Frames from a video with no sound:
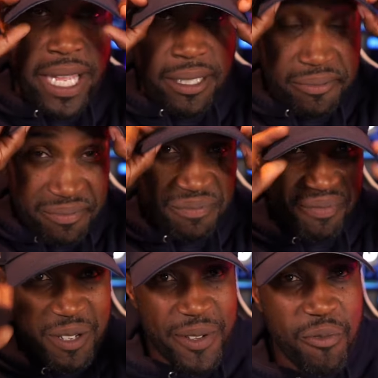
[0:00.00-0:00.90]

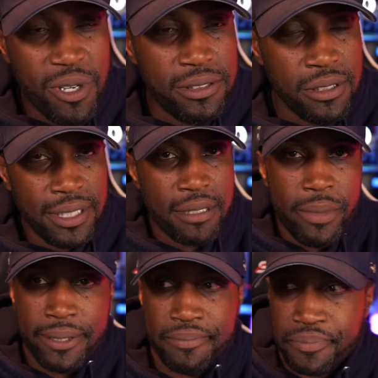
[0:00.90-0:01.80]
I mean, if you want to, look at me.
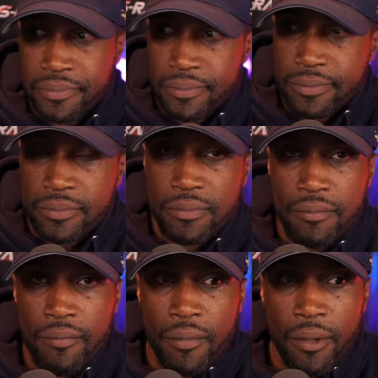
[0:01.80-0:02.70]

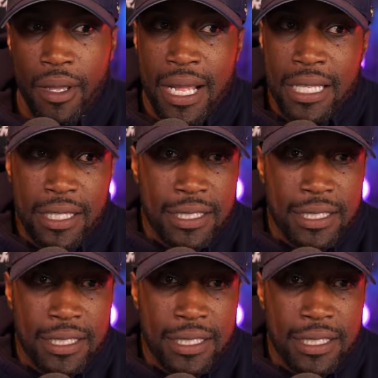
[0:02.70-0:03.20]
The